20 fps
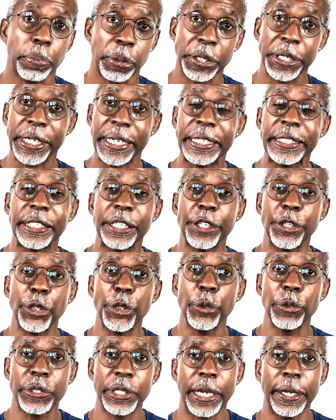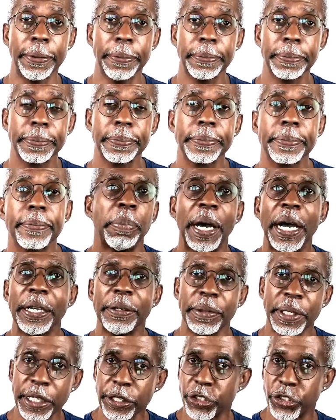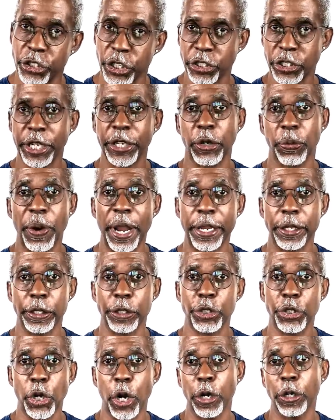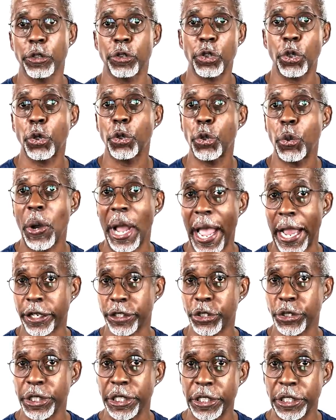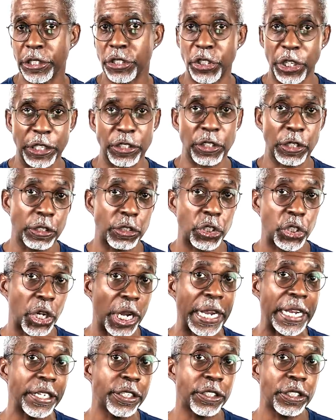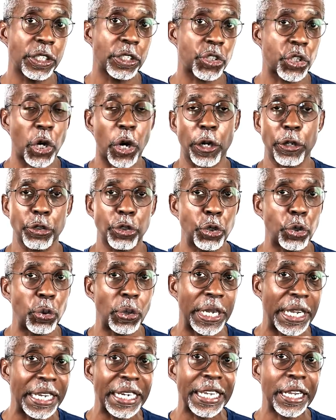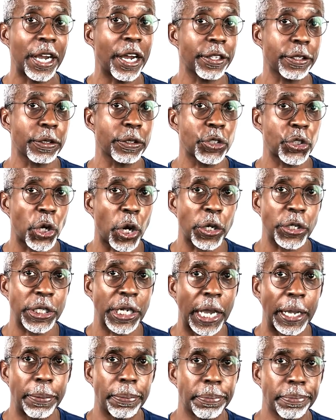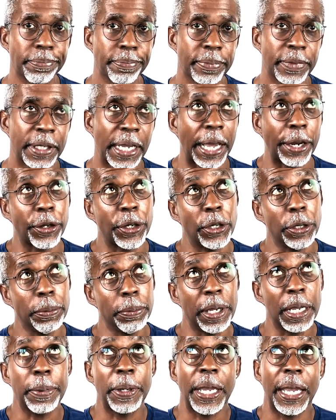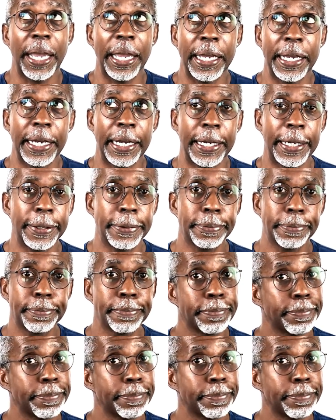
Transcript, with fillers: Pretty easy to use, huh? But it's just like a regular chart, so you actually could just change the chart to any other chart type. I don't know, maybe a